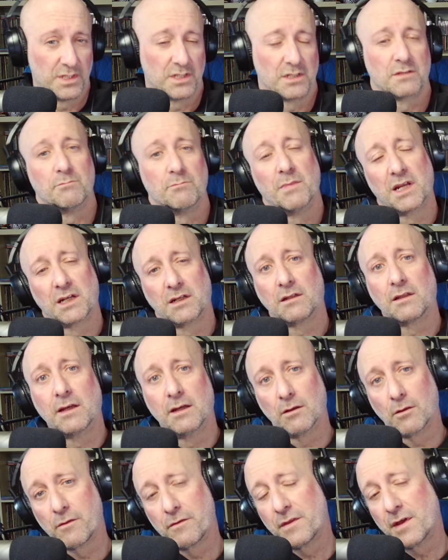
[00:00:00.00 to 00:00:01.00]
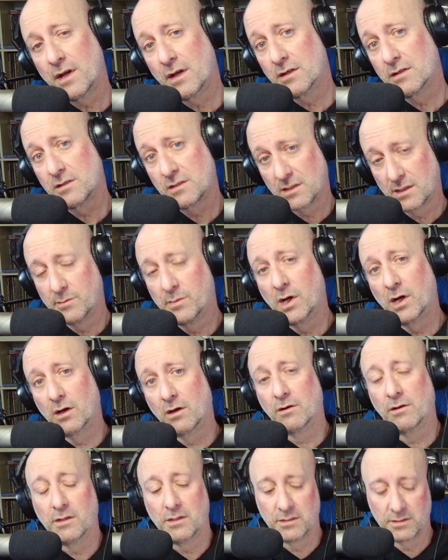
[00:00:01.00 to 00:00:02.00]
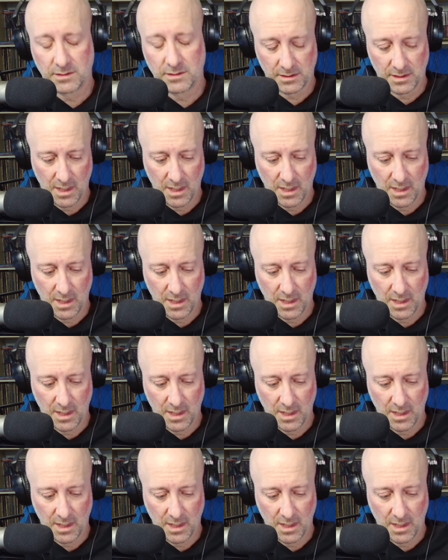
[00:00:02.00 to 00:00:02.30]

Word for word: this mental health ASMR is